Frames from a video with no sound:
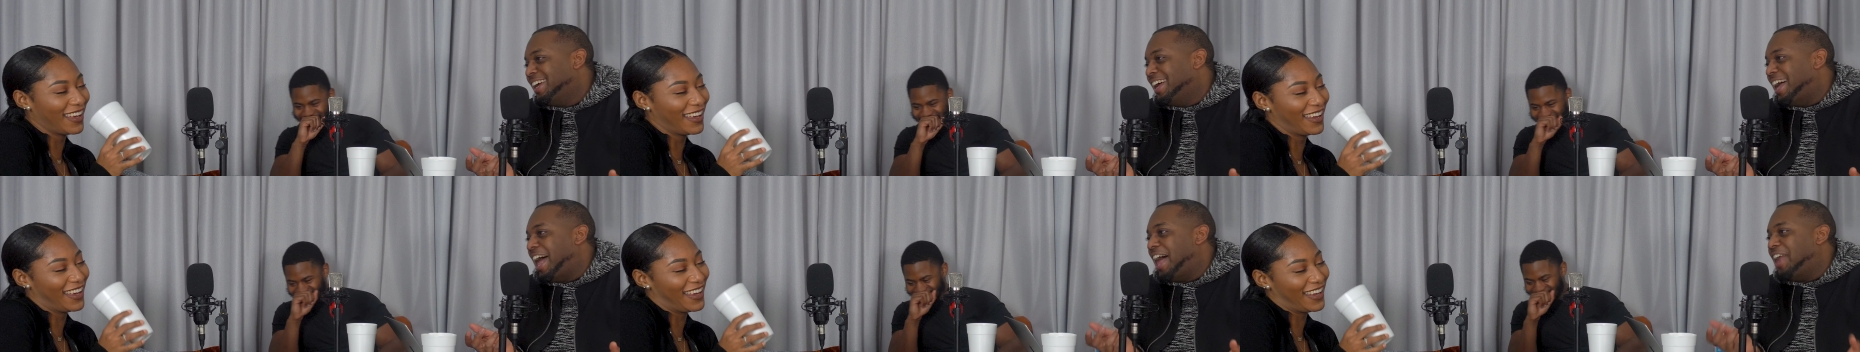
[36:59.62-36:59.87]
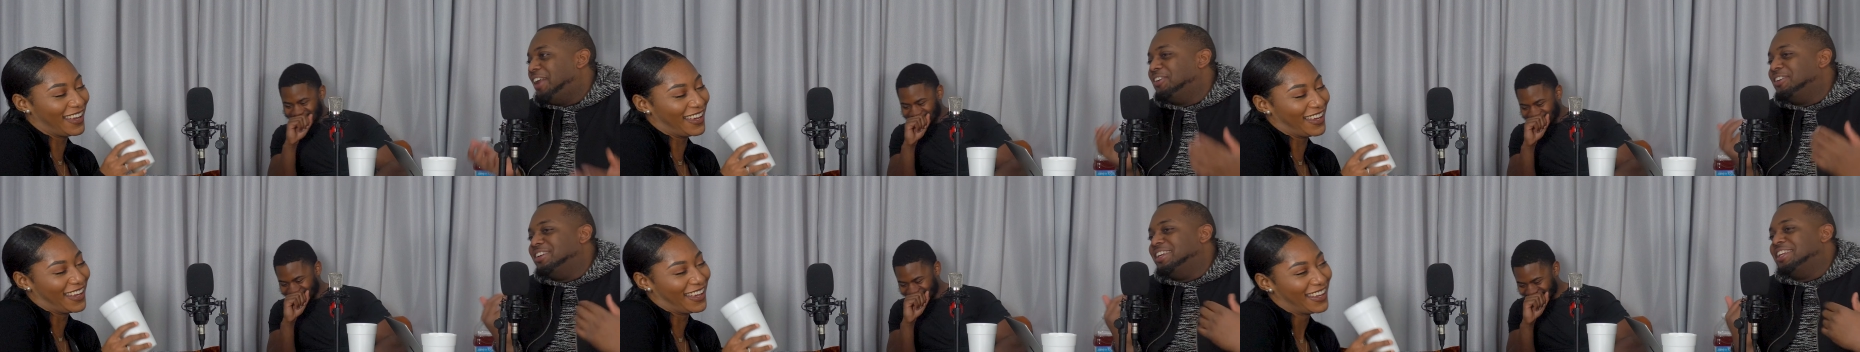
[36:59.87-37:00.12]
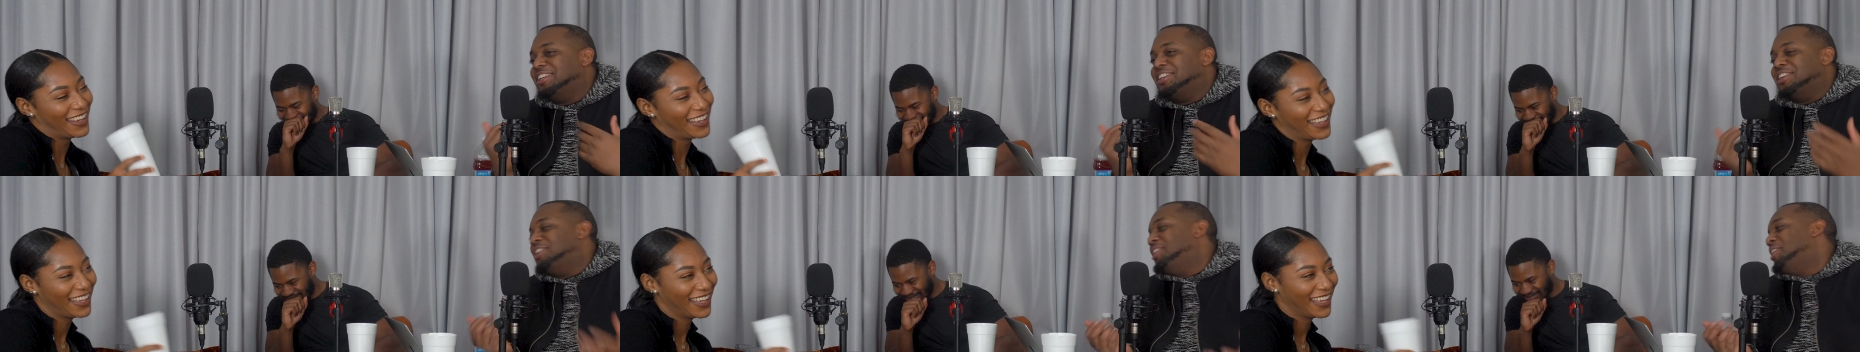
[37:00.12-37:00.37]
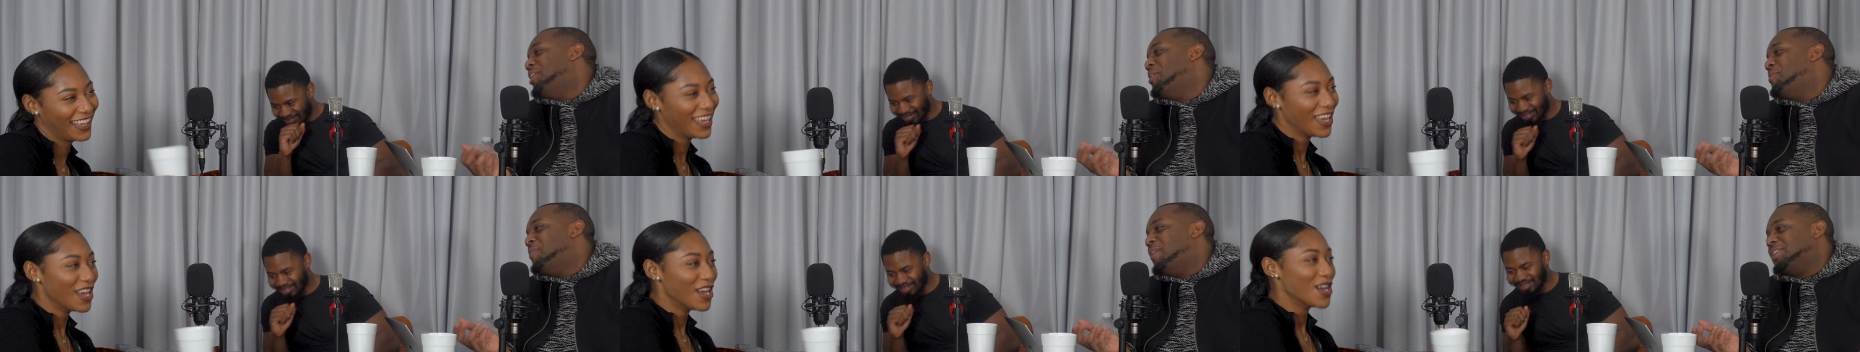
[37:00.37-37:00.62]
Speaker 1: I don't need to
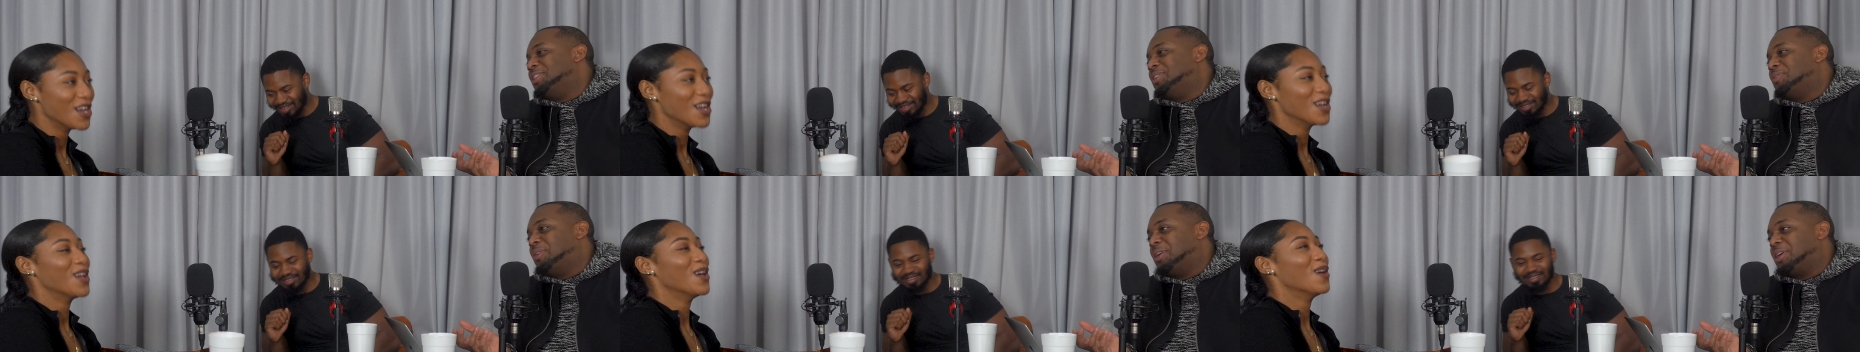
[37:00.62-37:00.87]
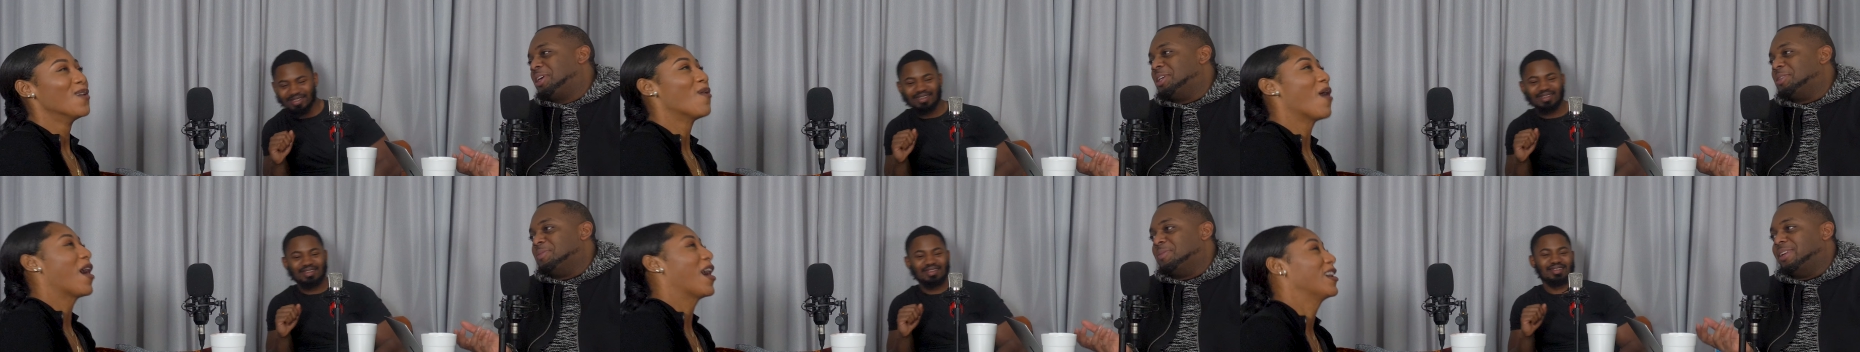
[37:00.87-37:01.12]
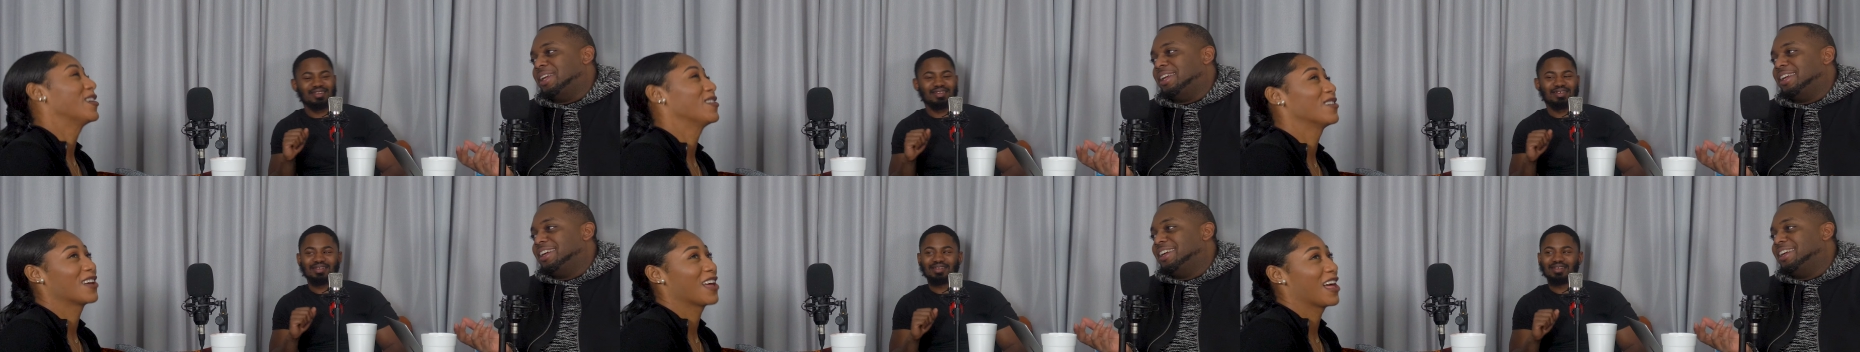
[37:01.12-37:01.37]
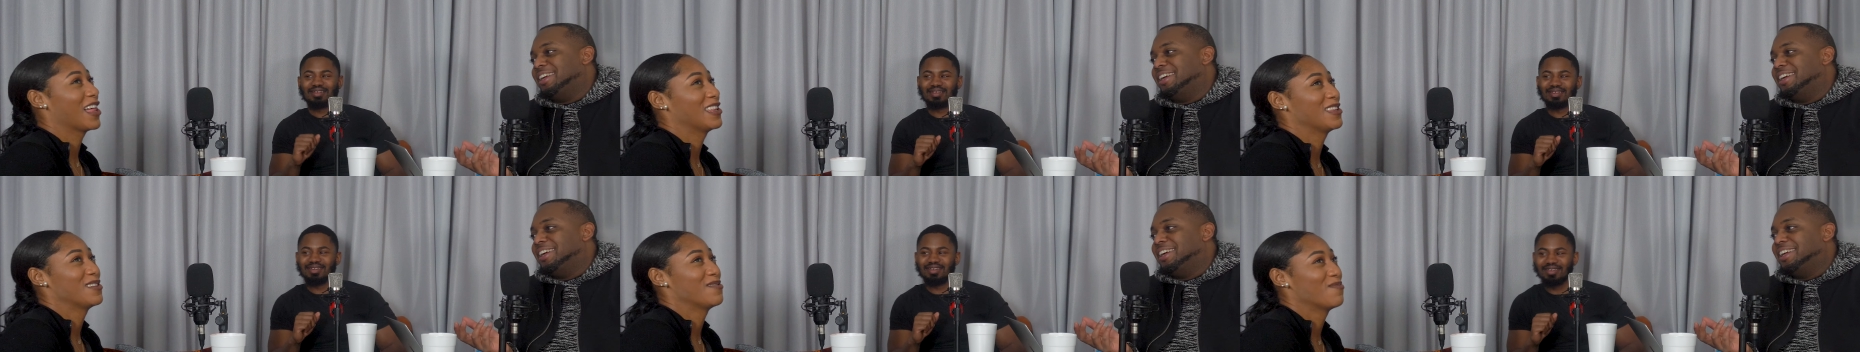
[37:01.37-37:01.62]
know about your work husband. Why are you
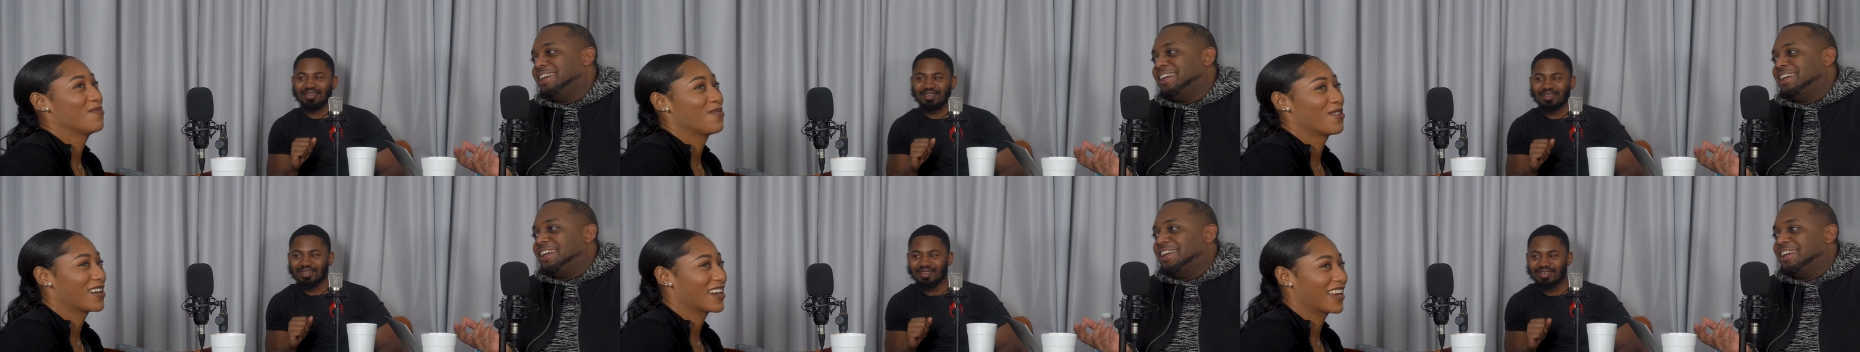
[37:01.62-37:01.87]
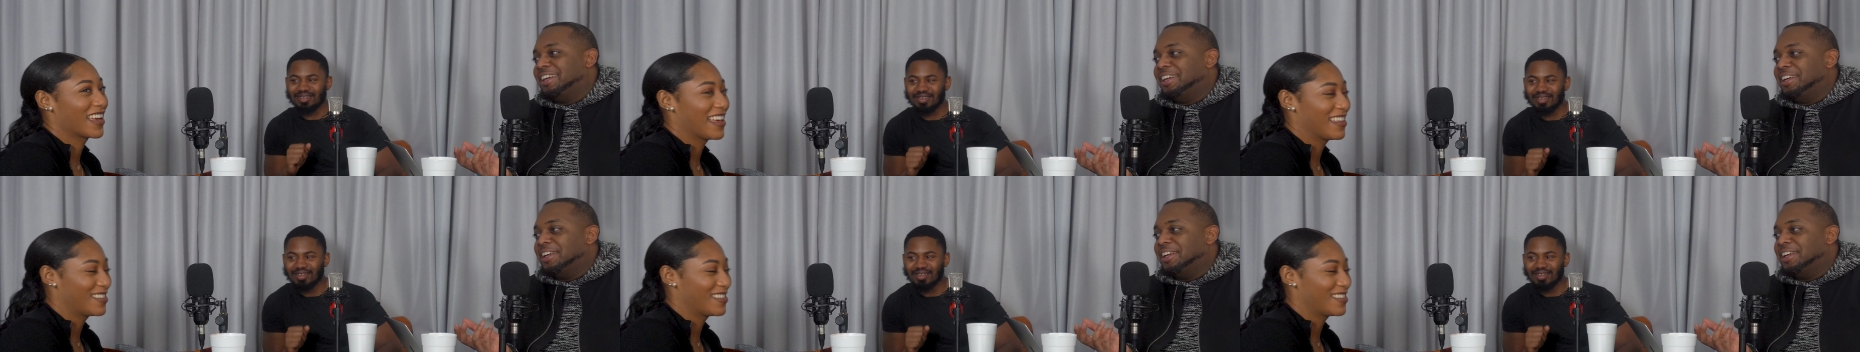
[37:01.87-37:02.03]
Speaker 2: calling him work